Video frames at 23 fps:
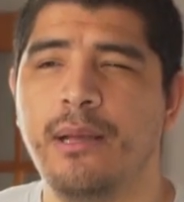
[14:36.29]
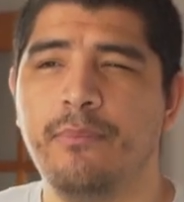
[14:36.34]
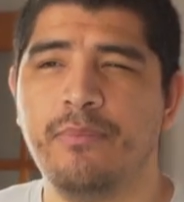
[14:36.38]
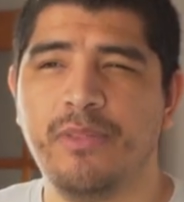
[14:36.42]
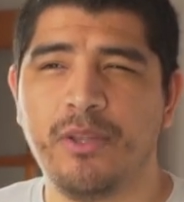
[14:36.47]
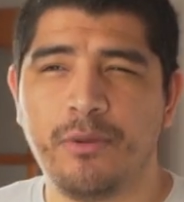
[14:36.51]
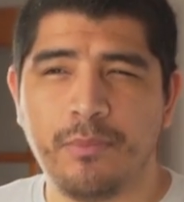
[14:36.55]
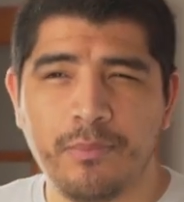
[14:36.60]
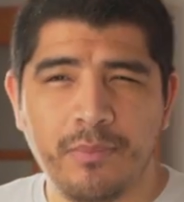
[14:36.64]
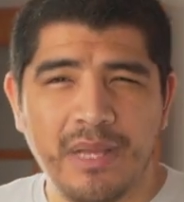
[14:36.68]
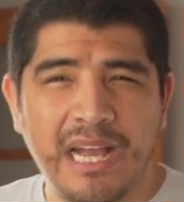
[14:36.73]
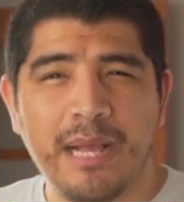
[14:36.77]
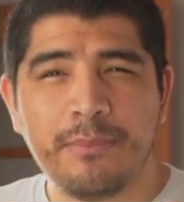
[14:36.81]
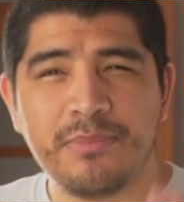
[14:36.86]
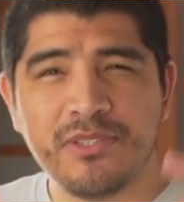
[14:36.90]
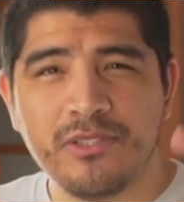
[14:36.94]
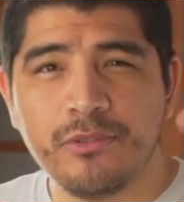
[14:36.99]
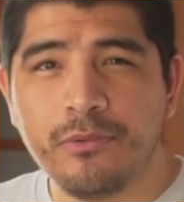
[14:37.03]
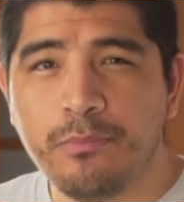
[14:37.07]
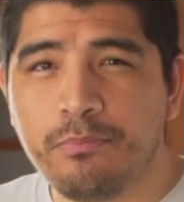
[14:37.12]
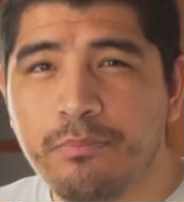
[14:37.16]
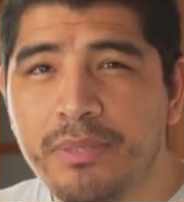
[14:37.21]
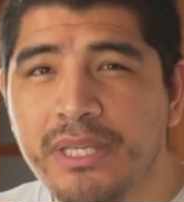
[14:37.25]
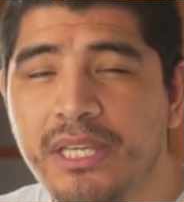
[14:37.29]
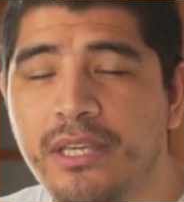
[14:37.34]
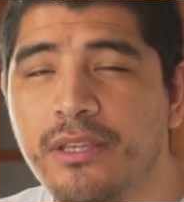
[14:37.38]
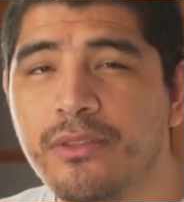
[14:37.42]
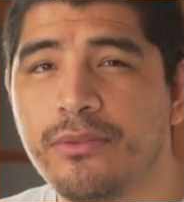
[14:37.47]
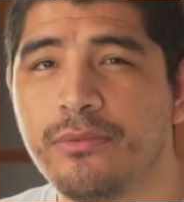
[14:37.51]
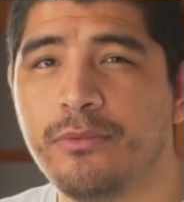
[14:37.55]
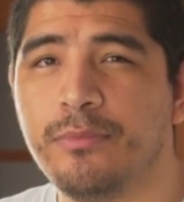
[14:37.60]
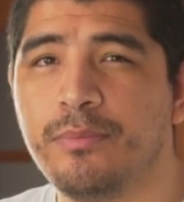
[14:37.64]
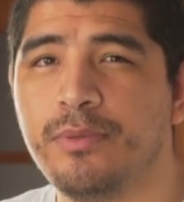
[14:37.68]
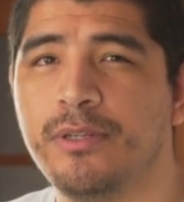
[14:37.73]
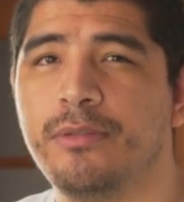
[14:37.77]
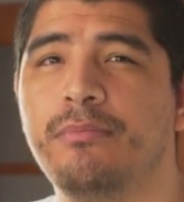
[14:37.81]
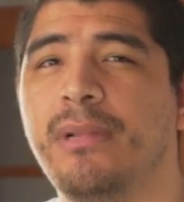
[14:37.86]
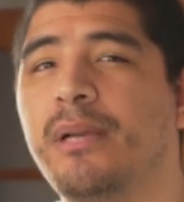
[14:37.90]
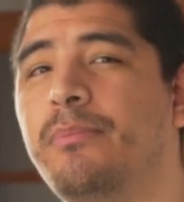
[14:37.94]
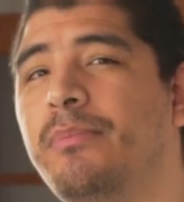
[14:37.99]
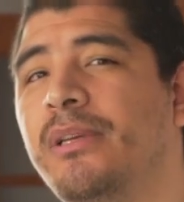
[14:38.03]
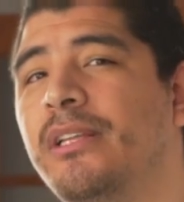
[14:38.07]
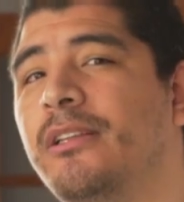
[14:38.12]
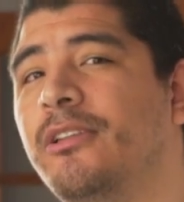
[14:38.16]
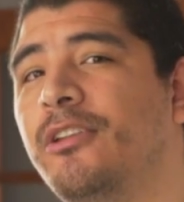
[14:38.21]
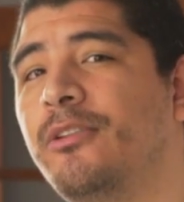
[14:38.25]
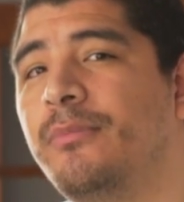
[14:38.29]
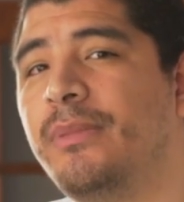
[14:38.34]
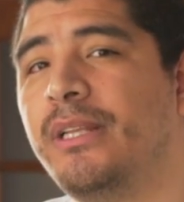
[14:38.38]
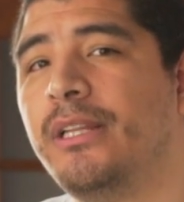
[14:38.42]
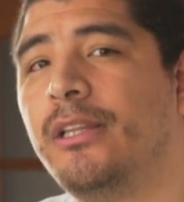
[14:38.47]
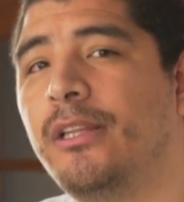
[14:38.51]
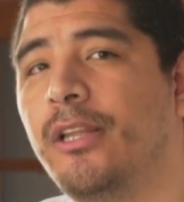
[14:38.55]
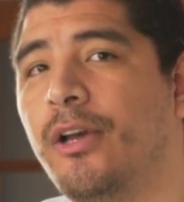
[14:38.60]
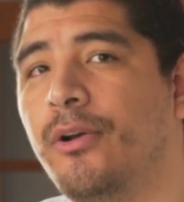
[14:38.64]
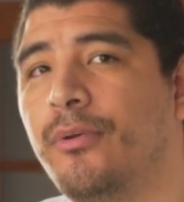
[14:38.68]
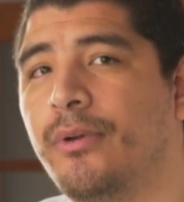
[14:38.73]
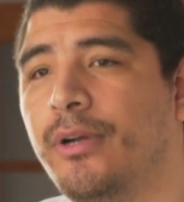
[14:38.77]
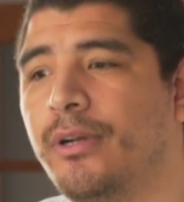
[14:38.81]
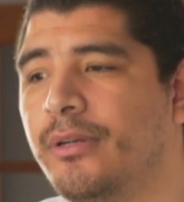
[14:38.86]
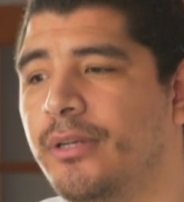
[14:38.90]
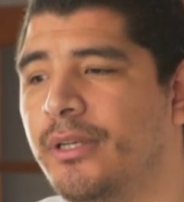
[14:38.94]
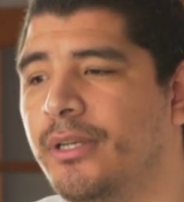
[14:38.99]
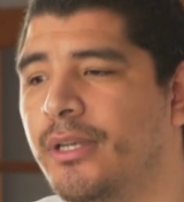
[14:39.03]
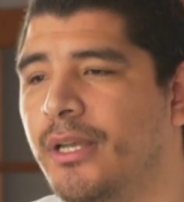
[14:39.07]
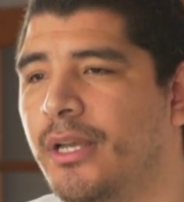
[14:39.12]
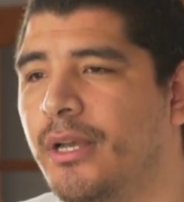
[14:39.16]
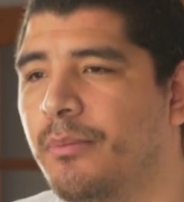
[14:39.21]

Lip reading: Their absolute peak throughput might be a little bit lower,